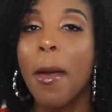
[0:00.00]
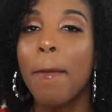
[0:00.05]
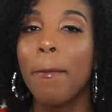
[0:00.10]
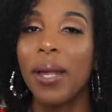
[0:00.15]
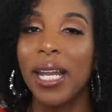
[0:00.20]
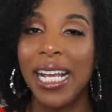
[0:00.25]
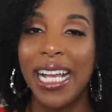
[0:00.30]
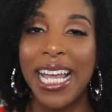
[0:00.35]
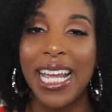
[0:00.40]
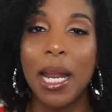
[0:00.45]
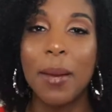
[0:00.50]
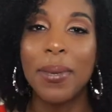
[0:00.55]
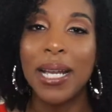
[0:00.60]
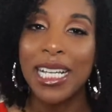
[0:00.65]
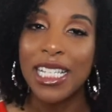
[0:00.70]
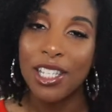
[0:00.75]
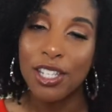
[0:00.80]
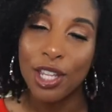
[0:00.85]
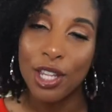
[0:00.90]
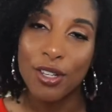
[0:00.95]
But again, I'm
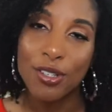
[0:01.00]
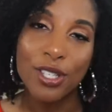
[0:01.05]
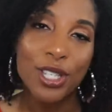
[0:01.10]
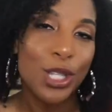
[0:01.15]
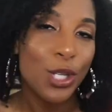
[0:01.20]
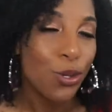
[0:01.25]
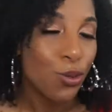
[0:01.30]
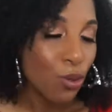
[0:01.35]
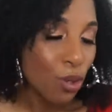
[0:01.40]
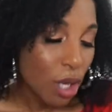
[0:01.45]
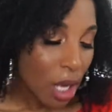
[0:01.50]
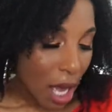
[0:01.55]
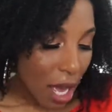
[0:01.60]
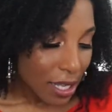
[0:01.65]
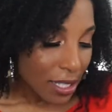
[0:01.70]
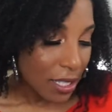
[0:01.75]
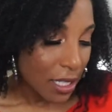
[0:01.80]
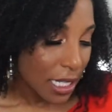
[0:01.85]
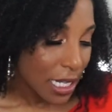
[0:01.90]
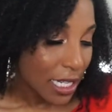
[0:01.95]
into those nude
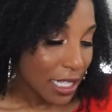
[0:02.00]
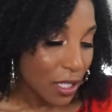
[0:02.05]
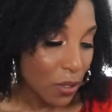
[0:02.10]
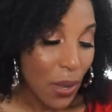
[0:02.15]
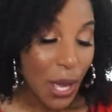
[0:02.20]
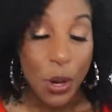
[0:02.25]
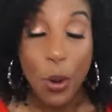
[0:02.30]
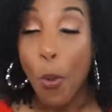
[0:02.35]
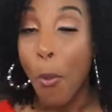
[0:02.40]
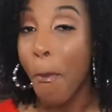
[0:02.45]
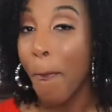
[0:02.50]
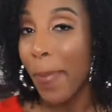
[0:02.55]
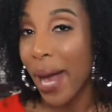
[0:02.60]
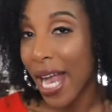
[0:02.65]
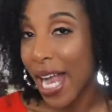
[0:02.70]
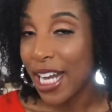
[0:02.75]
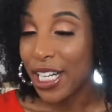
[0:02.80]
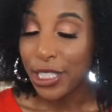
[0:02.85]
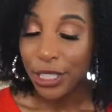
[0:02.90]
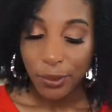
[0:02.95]
glosses, so I don't
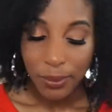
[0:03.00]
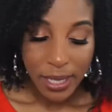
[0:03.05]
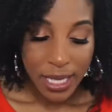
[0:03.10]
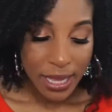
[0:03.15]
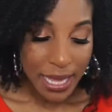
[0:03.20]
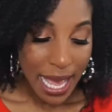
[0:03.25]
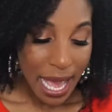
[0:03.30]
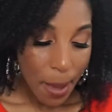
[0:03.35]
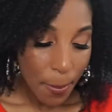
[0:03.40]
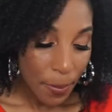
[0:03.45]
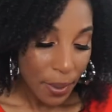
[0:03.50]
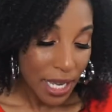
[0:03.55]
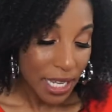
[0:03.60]
mind doing that.